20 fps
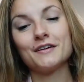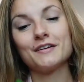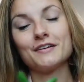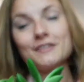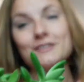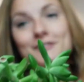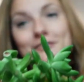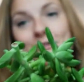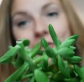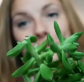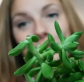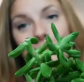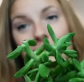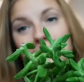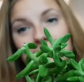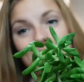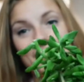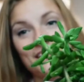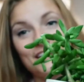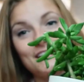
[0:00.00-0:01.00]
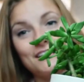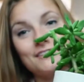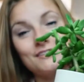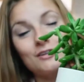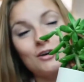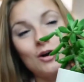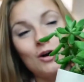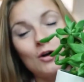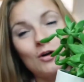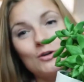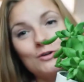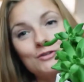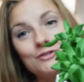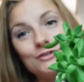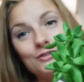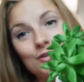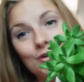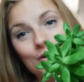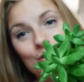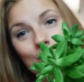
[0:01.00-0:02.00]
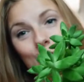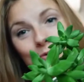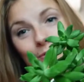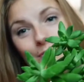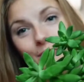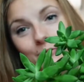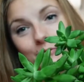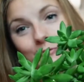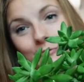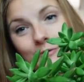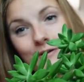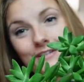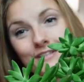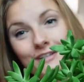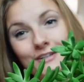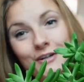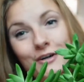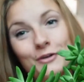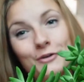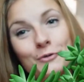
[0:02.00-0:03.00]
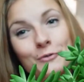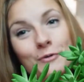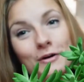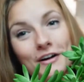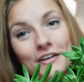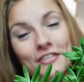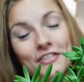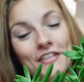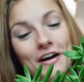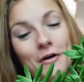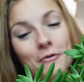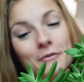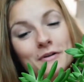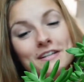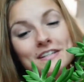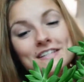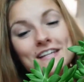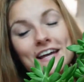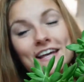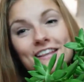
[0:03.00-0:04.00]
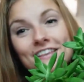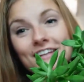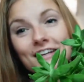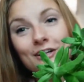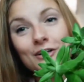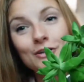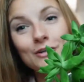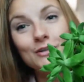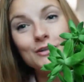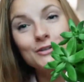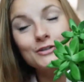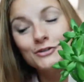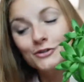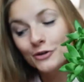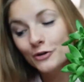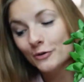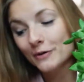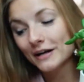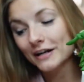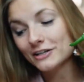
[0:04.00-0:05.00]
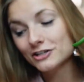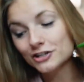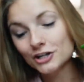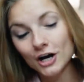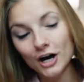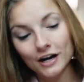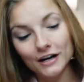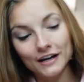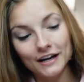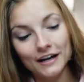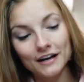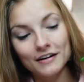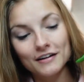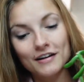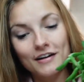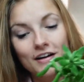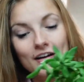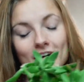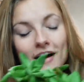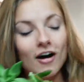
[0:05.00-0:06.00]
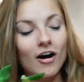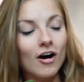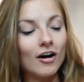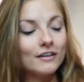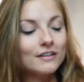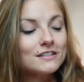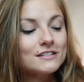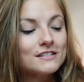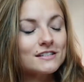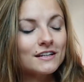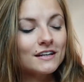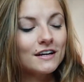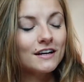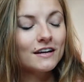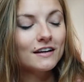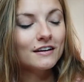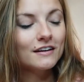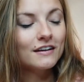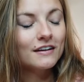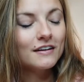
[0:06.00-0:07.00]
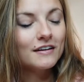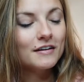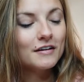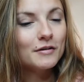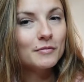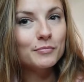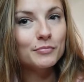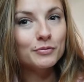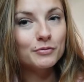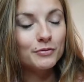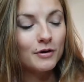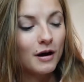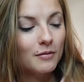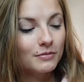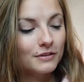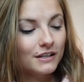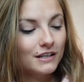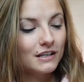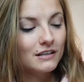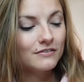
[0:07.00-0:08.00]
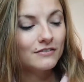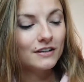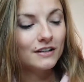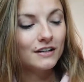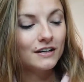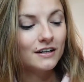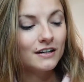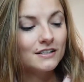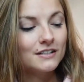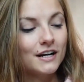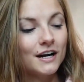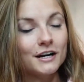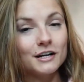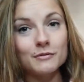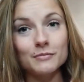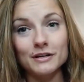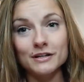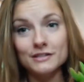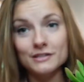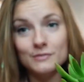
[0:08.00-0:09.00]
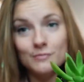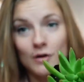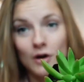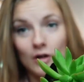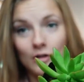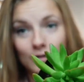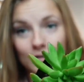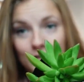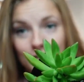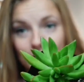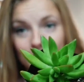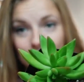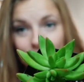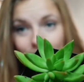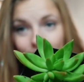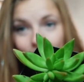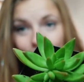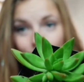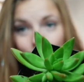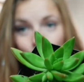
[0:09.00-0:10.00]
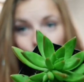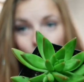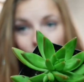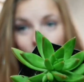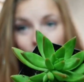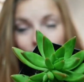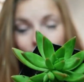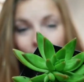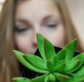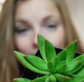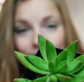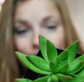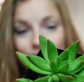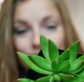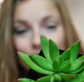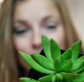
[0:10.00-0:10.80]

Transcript: So this also was another one that was a little 2-inch cutting. Honestly, probably even a tiny bit smaller than the ones I